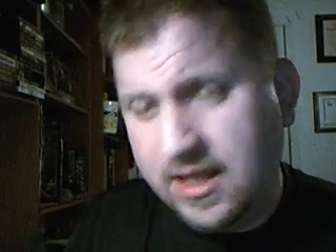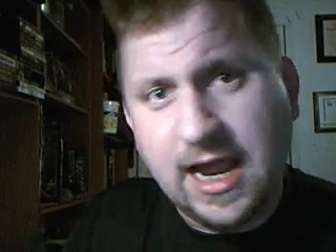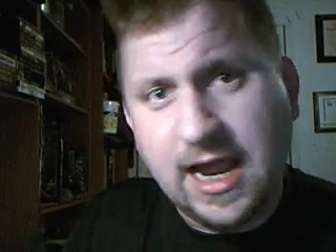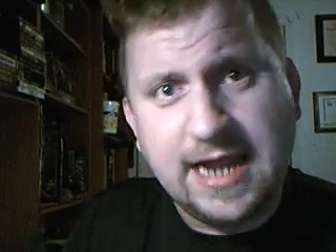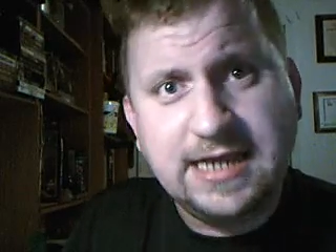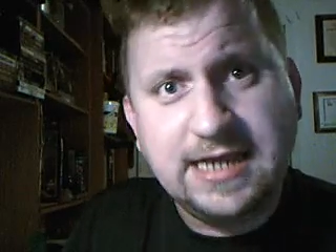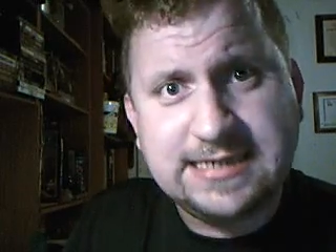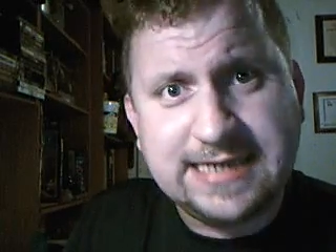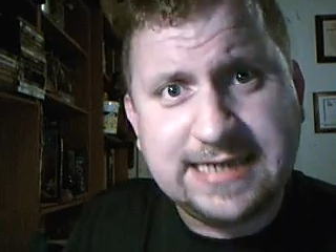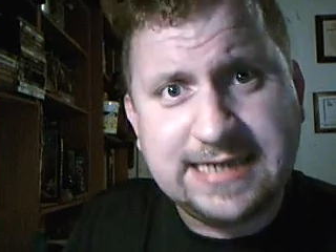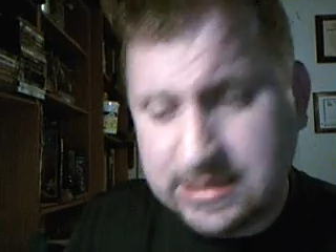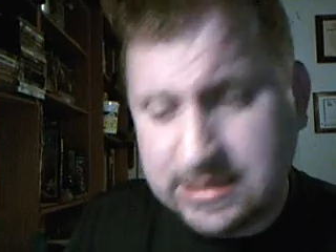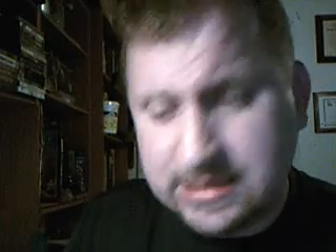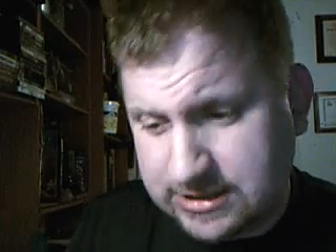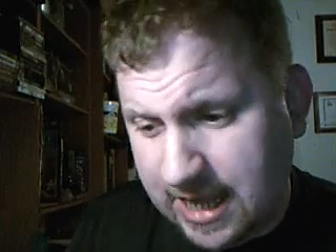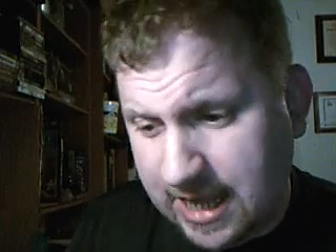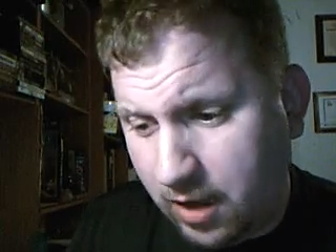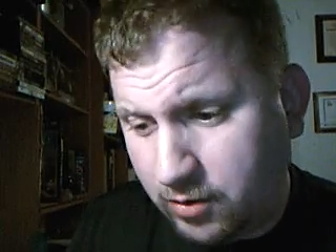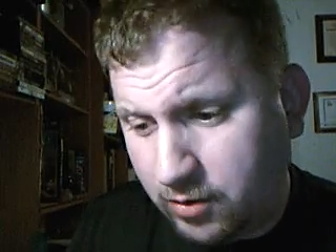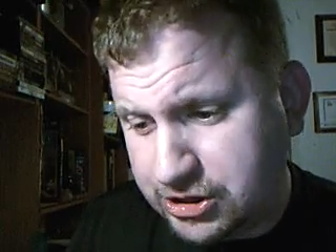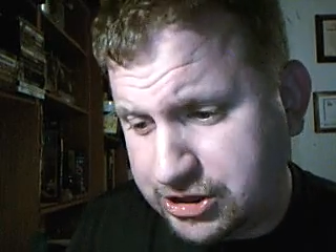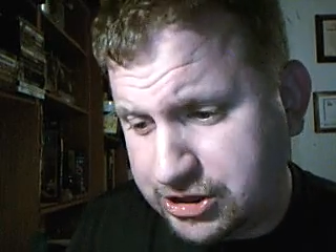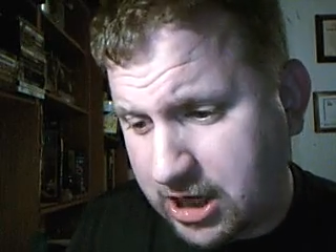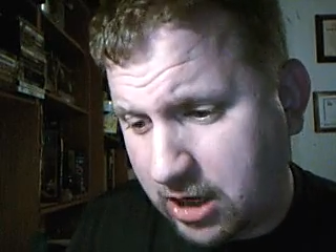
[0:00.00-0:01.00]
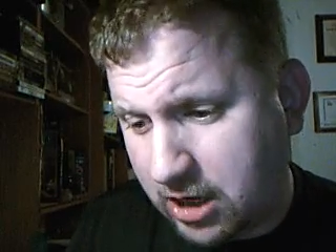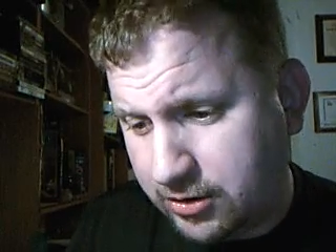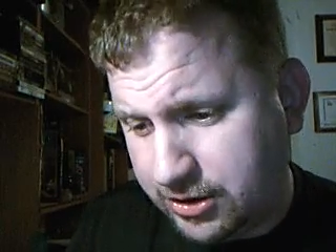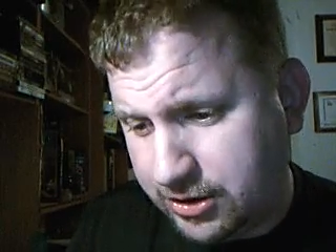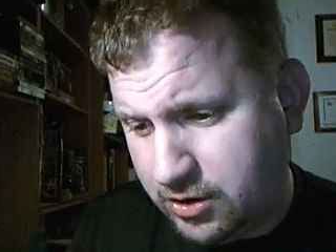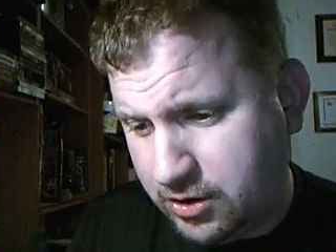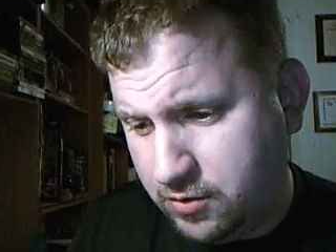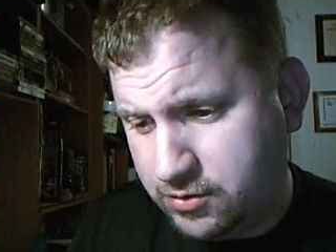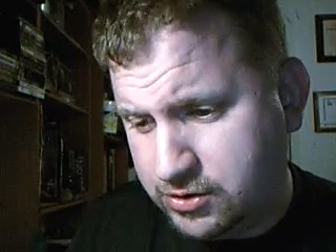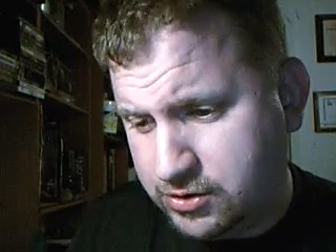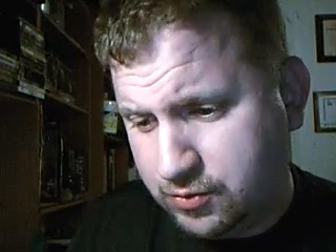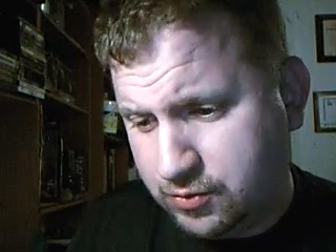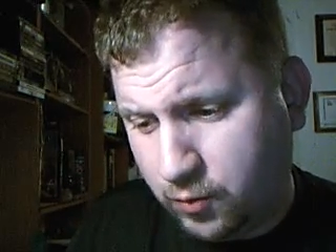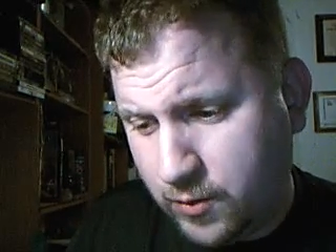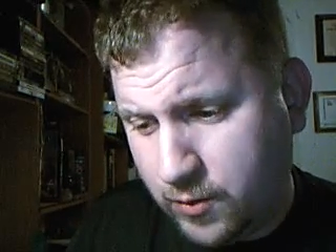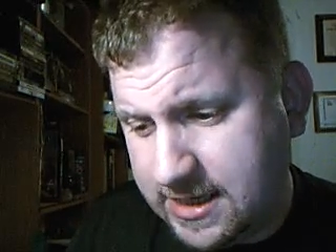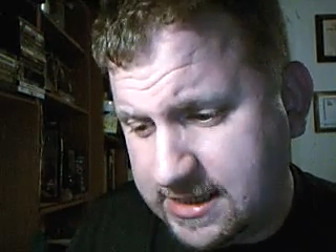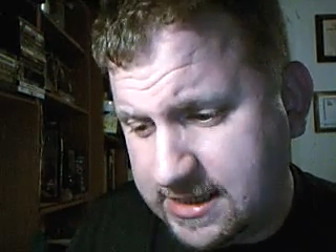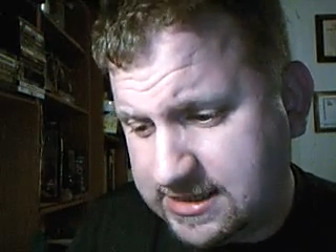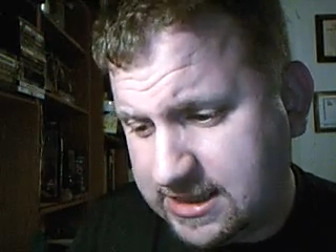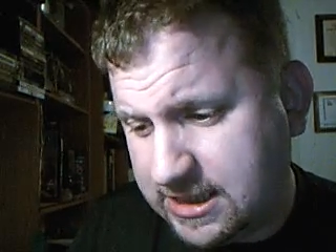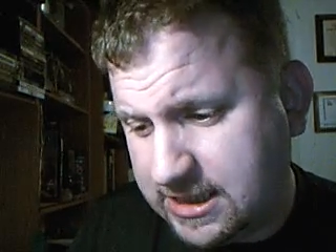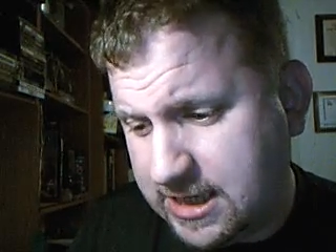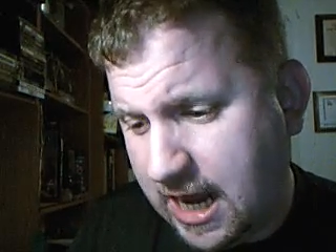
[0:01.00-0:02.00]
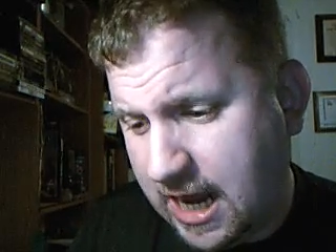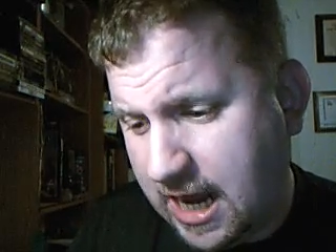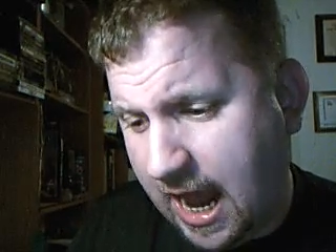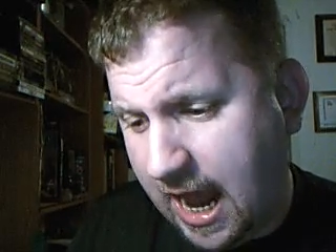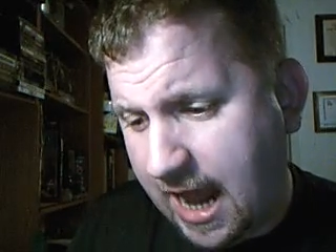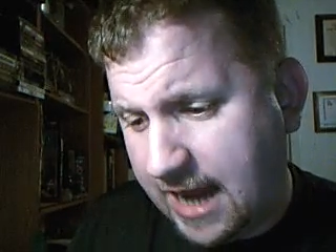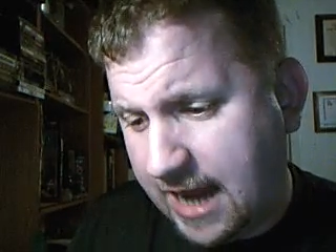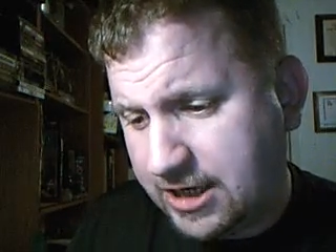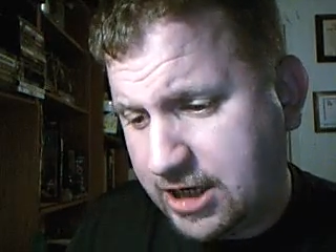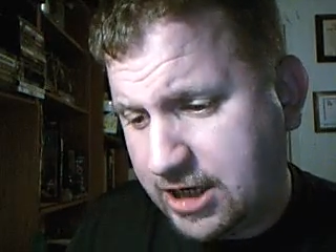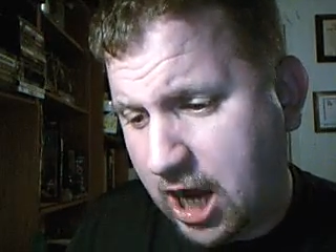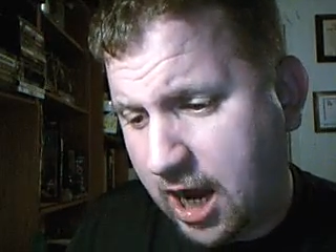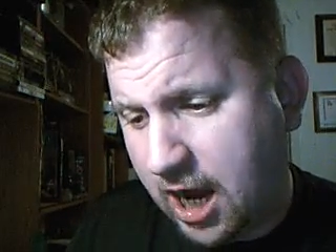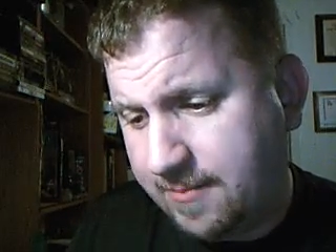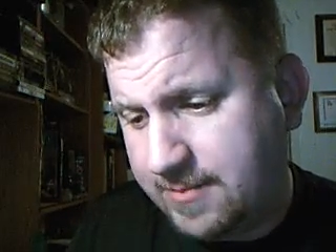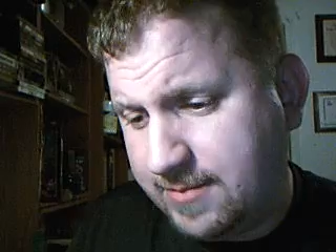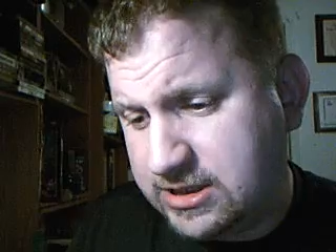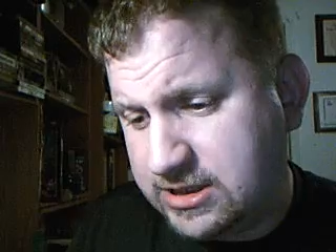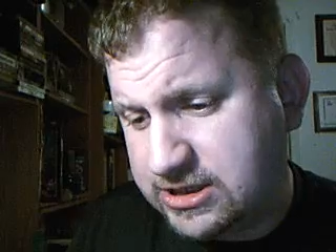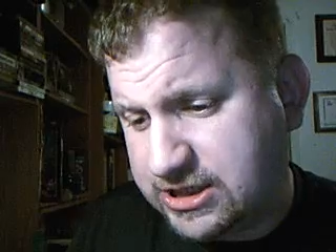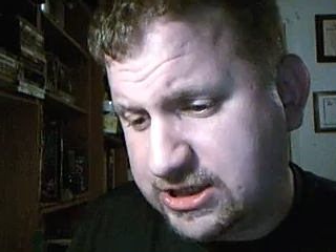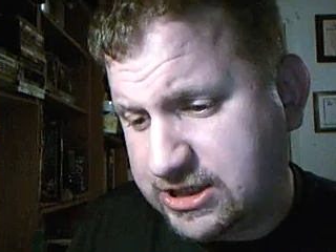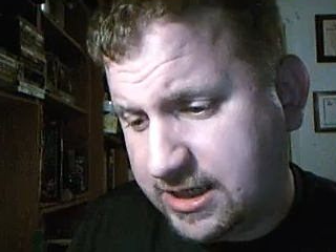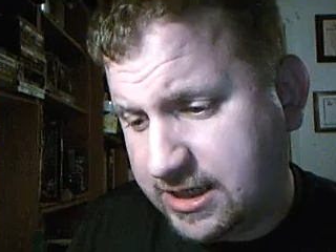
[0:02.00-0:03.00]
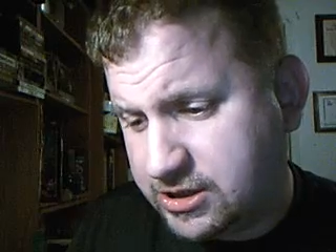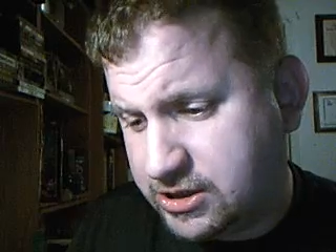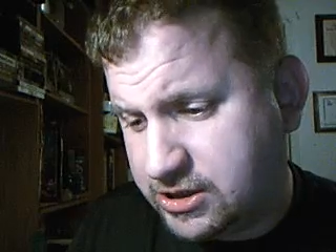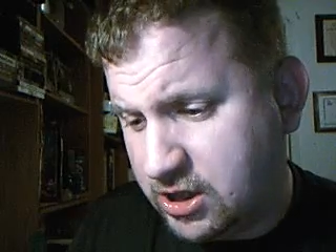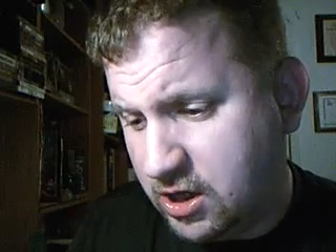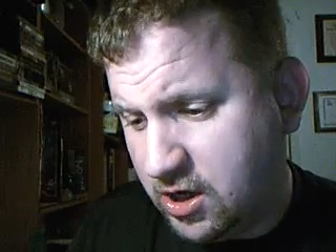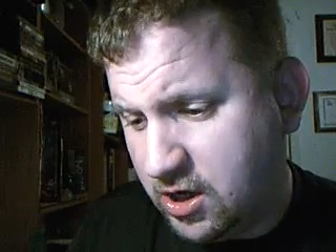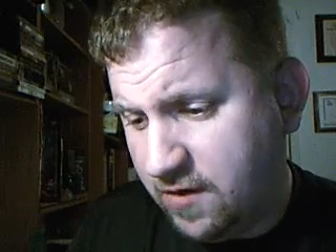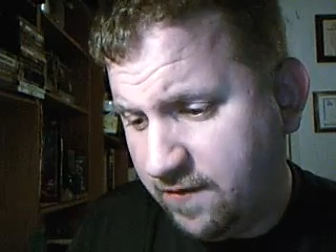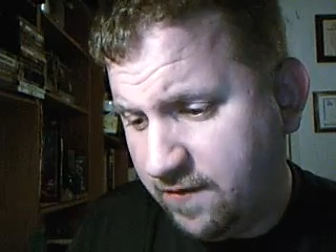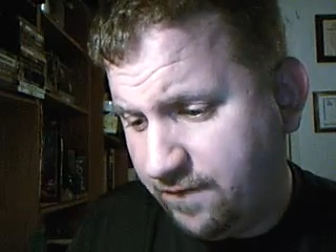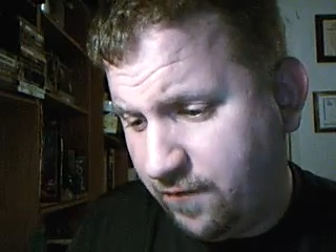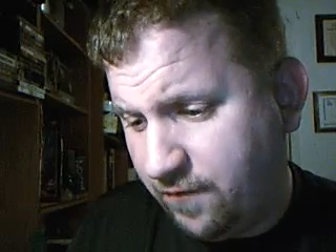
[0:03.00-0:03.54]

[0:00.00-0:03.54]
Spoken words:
He says, thou shalt use reason and common sense,